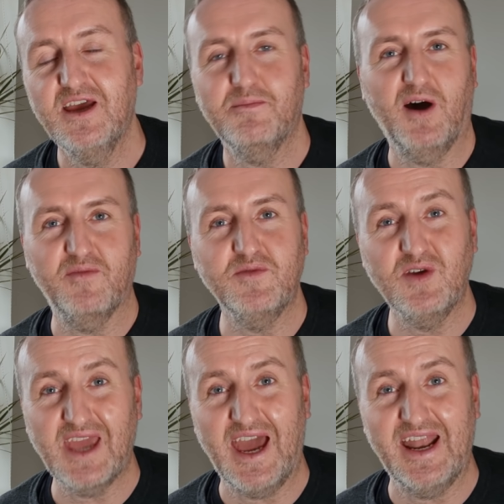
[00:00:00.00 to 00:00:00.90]
apart from you
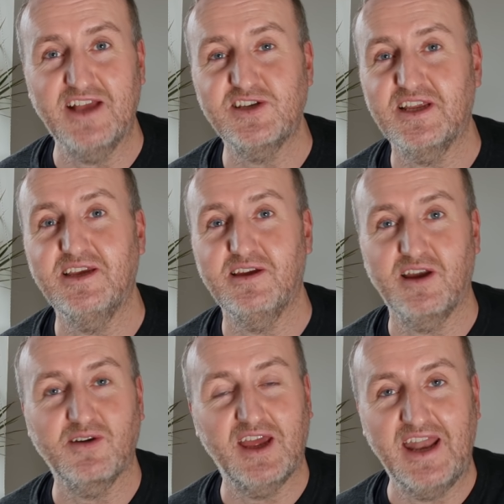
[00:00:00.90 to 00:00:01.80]
can actually, you
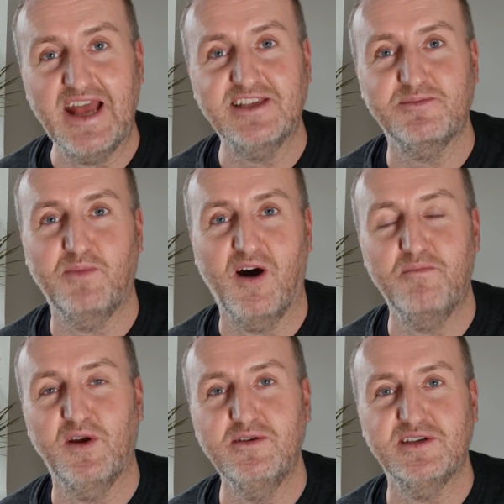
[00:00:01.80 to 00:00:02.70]
know, connect by
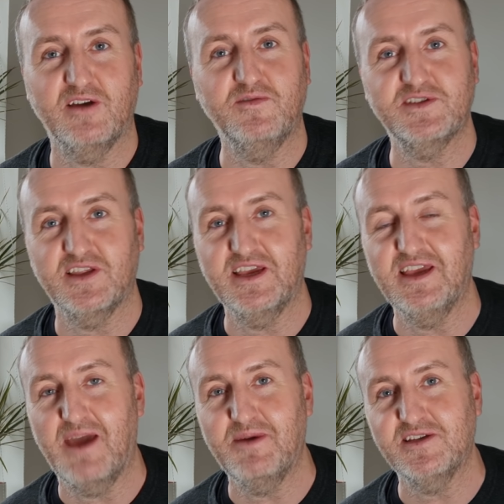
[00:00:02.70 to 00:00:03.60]
Bluetooth to the
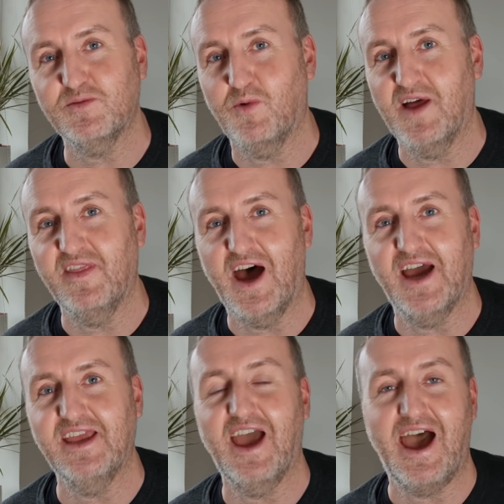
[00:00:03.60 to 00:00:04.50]

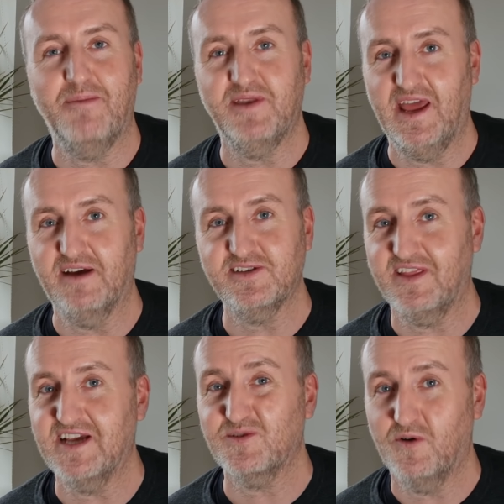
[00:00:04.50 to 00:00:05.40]
MS1A app now, so
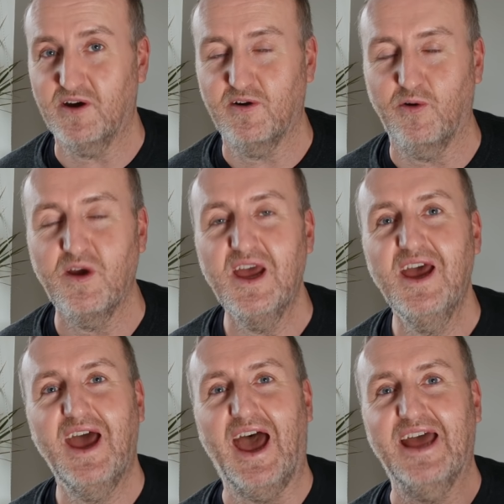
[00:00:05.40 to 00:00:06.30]
that's quite cool.
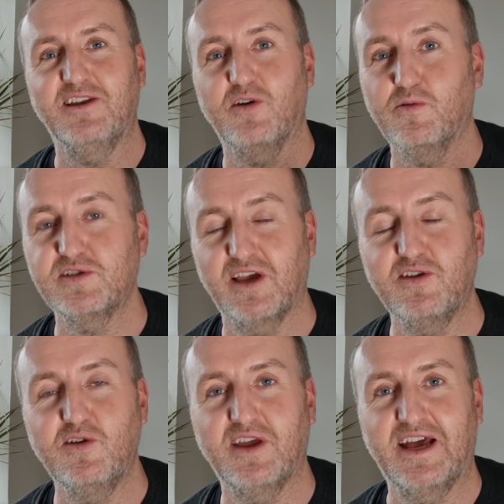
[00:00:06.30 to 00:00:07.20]
And also
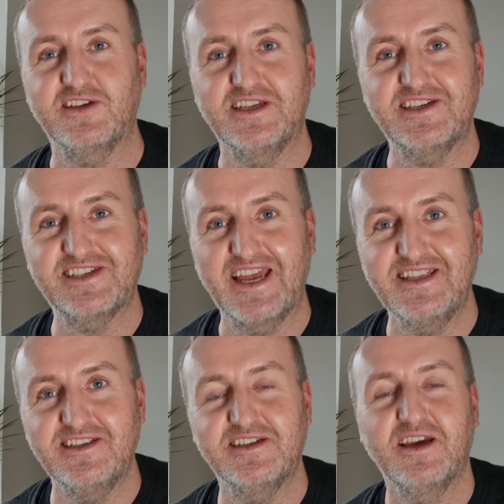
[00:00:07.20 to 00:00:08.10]
you can actually
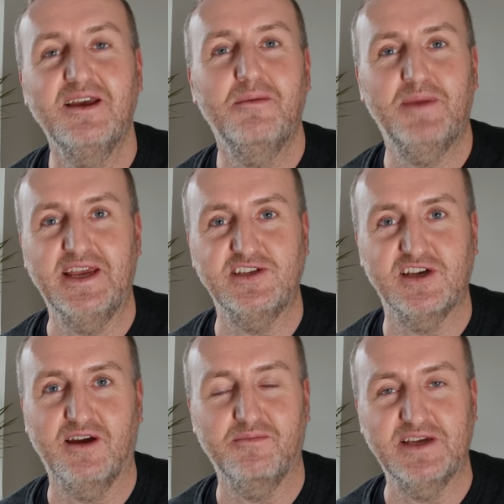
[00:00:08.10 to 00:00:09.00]
send
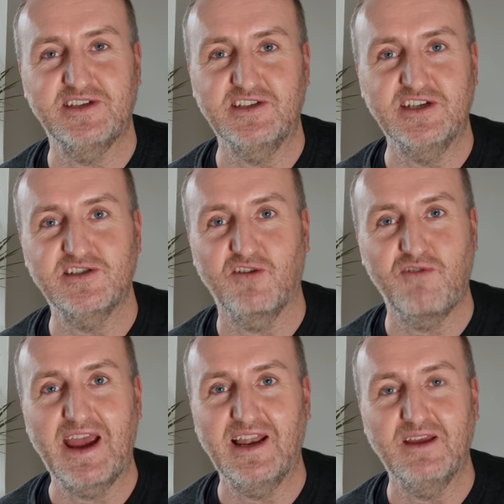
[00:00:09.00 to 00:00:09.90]
picture messages
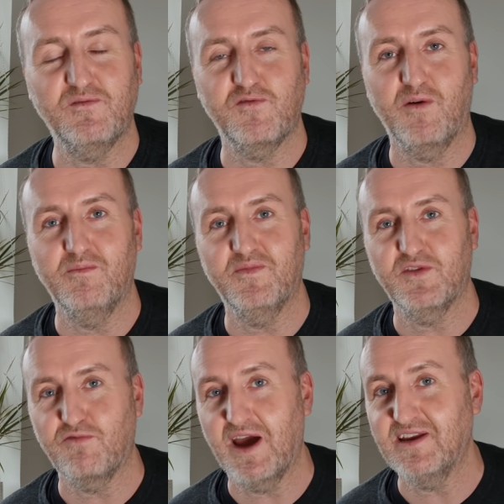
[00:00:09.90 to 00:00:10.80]
directly from the
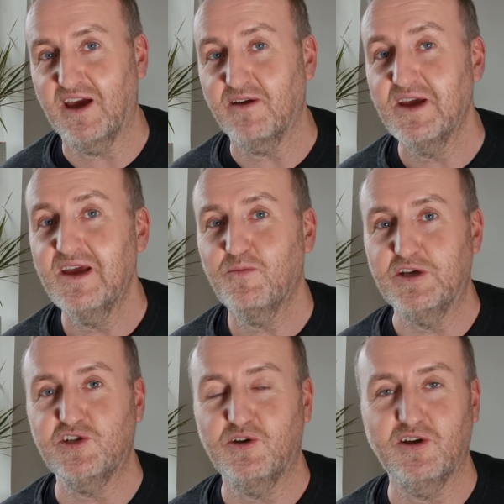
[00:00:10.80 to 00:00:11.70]
radio,
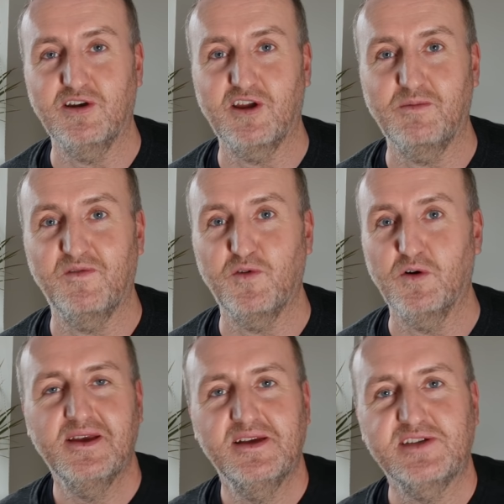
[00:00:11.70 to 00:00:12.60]
which you couldn't do
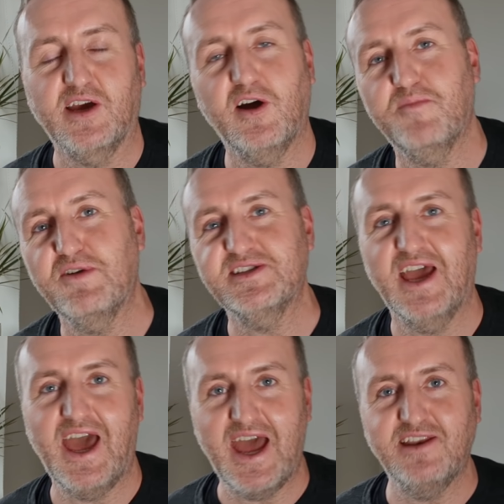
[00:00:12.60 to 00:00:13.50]
before. So it kind of brings their
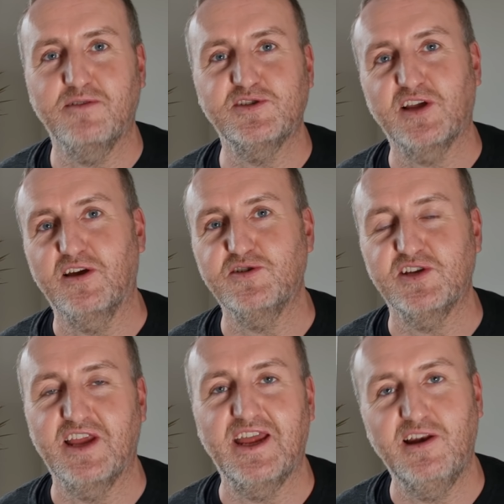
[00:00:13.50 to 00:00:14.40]
handheld
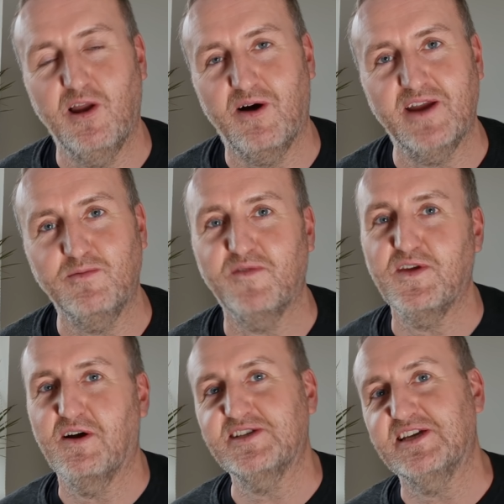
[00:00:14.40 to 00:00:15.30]
solution in line with the
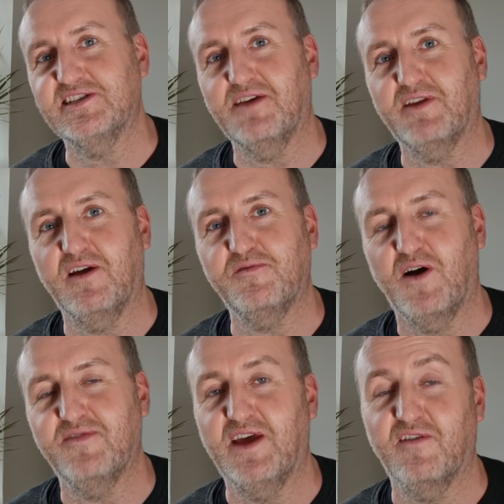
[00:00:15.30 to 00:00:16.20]

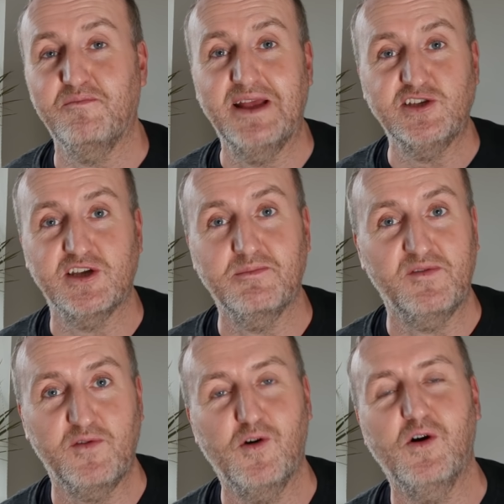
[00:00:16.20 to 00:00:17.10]
IC705 now. I've mentioned
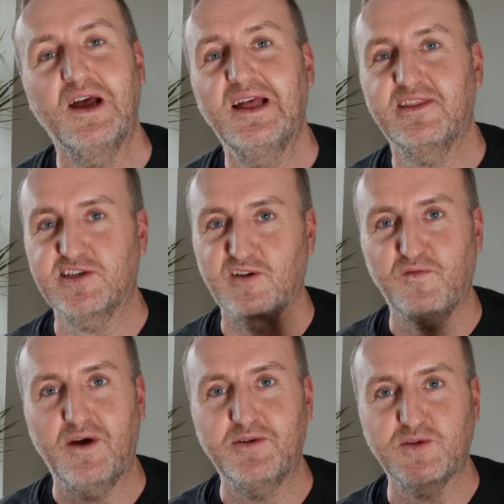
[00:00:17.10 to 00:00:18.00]
before, the
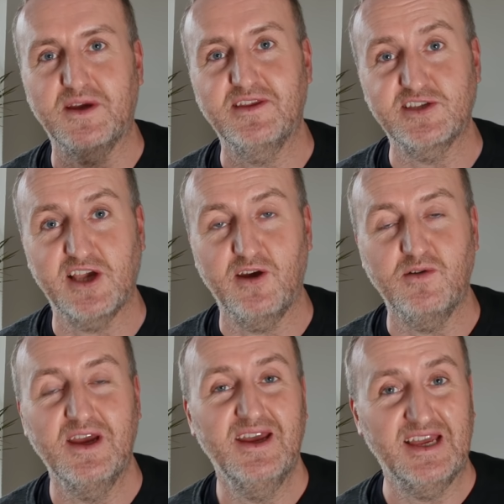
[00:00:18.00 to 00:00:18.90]
software between the
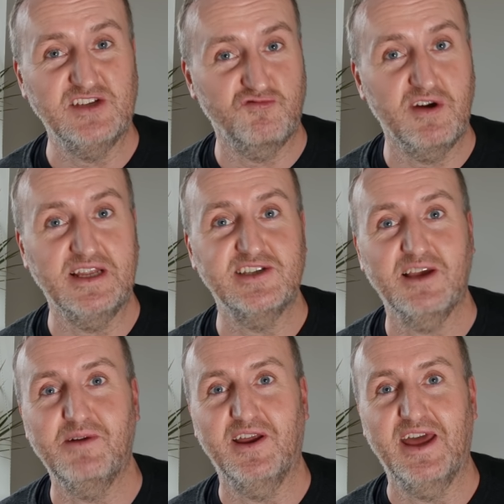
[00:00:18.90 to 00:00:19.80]
two is really
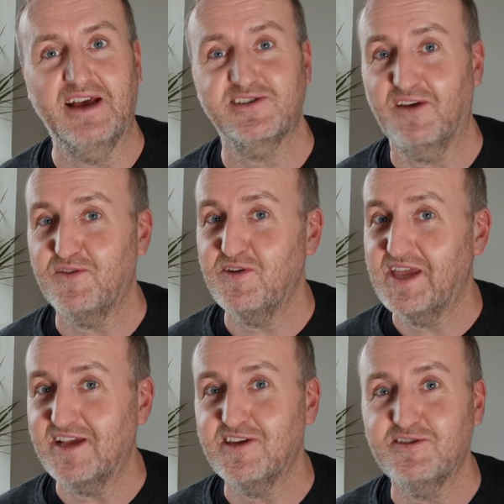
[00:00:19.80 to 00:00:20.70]
similar now. So if you
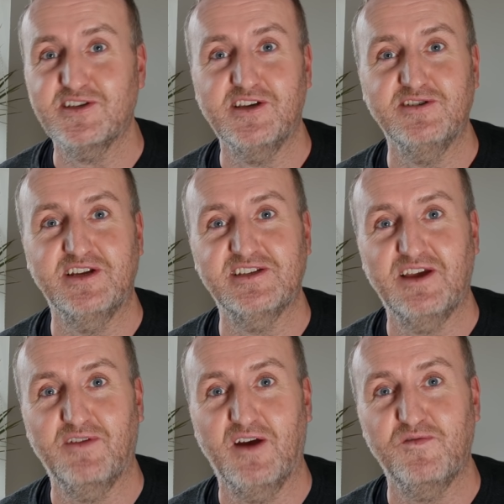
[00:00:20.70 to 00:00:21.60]
get used to using the
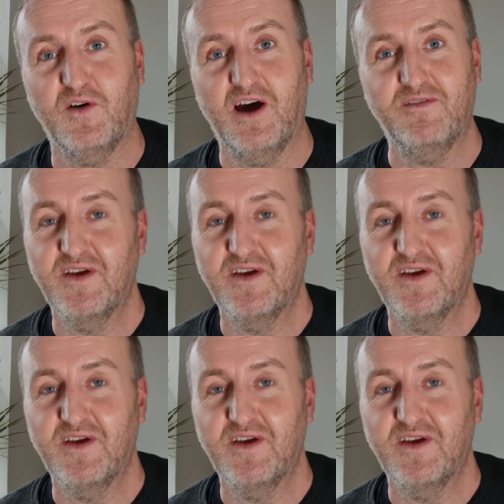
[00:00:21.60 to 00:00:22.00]
705,